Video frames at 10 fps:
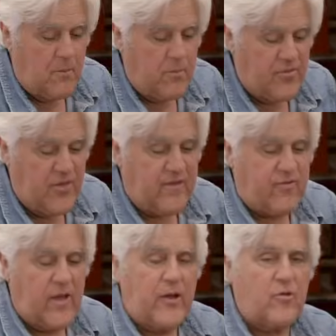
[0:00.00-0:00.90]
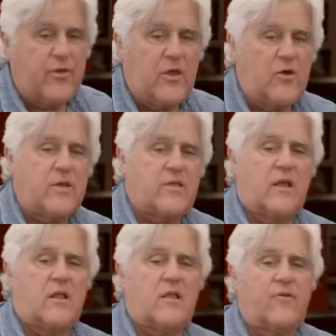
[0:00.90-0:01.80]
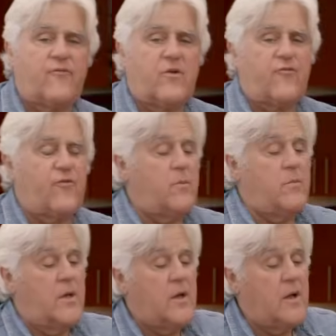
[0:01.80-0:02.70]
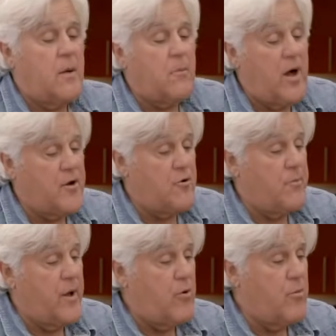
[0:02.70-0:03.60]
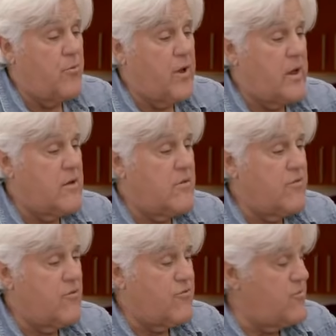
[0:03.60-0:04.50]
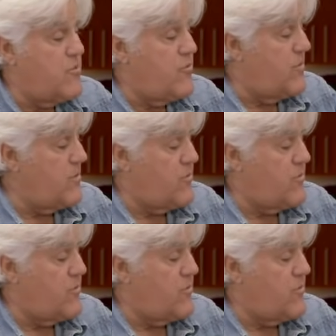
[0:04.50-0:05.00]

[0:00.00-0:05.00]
but this, I don't think you could tell a difference from a modern power brake. It is so smooth and